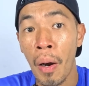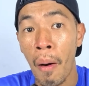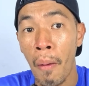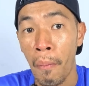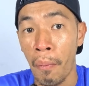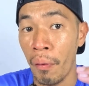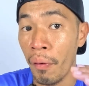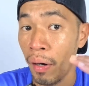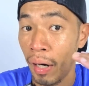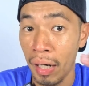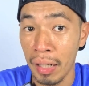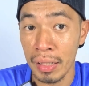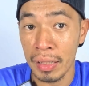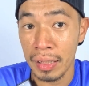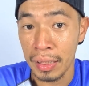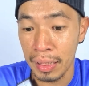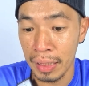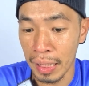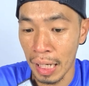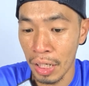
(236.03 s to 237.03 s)

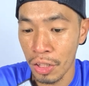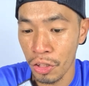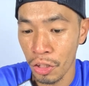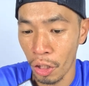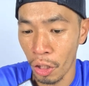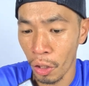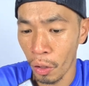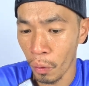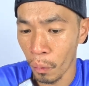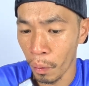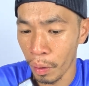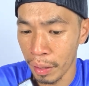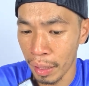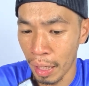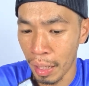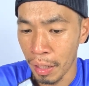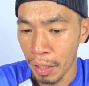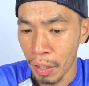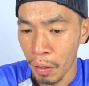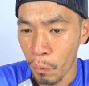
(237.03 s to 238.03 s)
price slash over
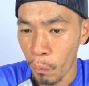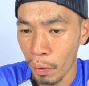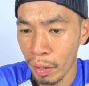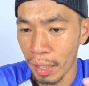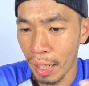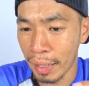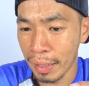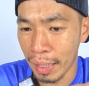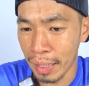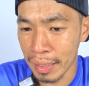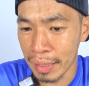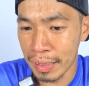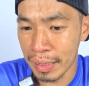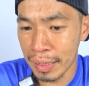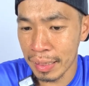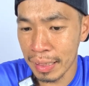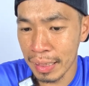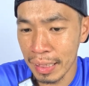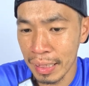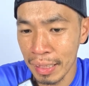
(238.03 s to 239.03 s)
there. What I can
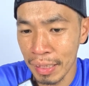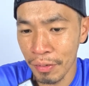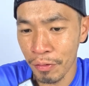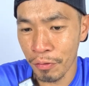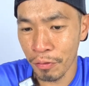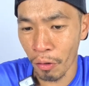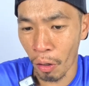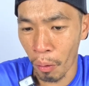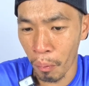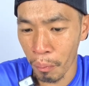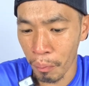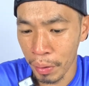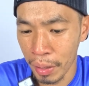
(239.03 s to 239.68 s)
see from